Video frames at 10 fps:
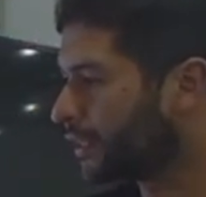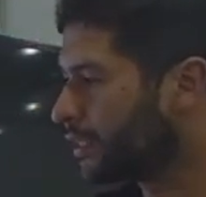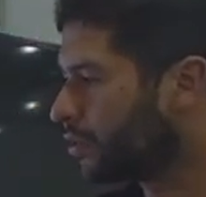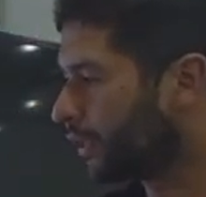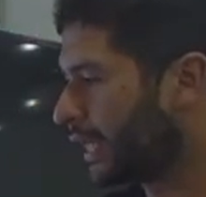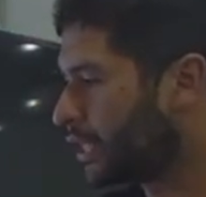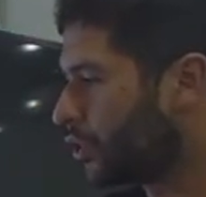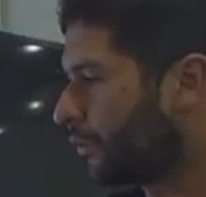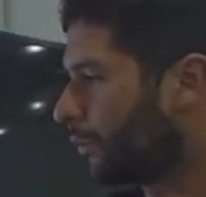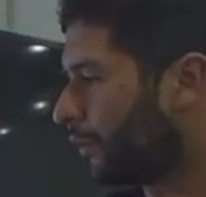the
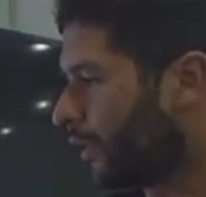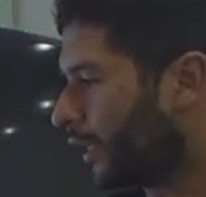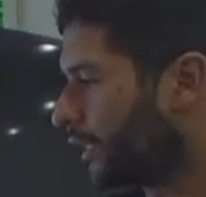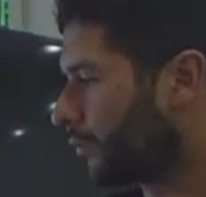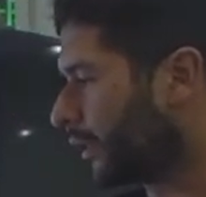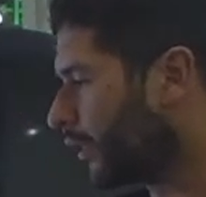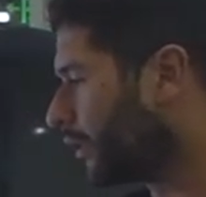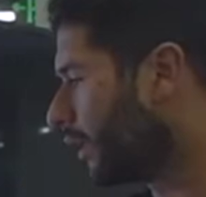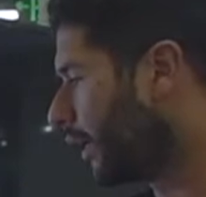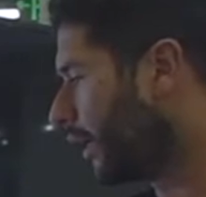insulation part,
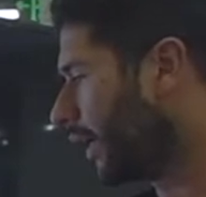well,